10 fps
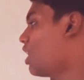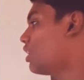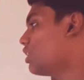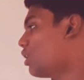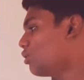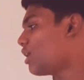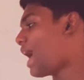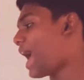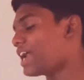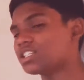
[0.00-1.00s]
Now
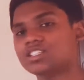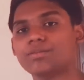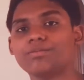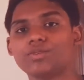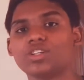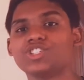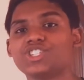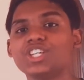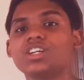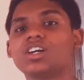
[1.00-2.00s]
add some
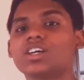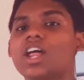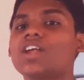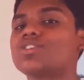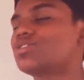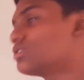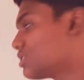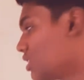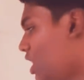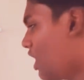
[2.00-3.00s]
zinc
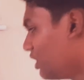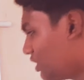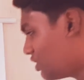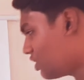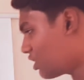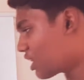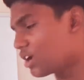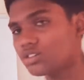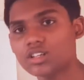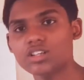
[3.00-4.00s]
granules. The zinc
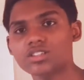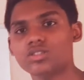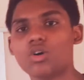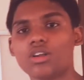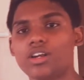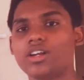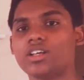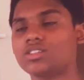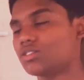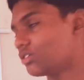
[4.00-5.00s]
granules are solid.
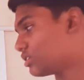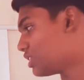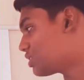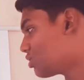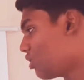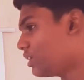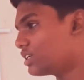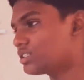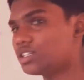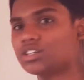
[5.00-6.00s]
So these
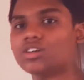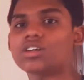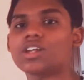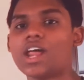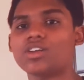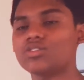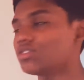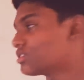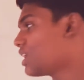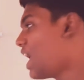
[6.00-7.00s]
solid zinc
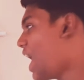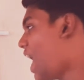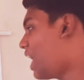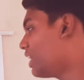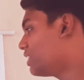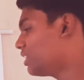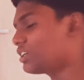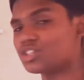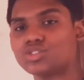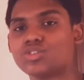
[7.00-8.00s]
granules add in the
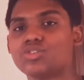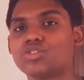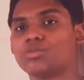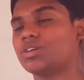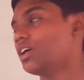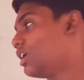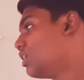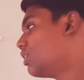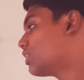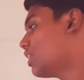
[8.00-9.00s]
test tube.
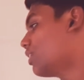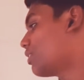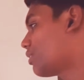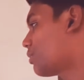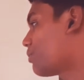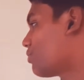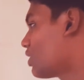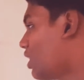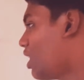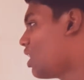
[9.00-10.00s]
Okay.
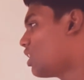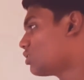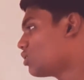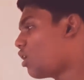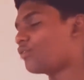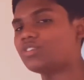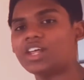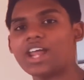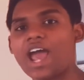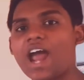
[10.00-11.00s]
So
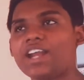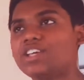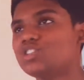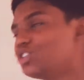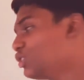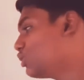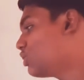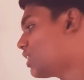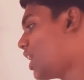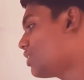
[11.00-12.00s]
after adding zinc
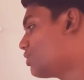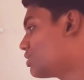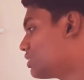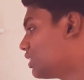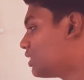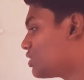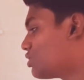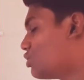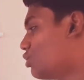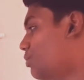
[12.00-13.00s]
granules in the
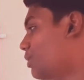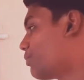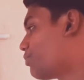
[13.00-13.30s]
test tube,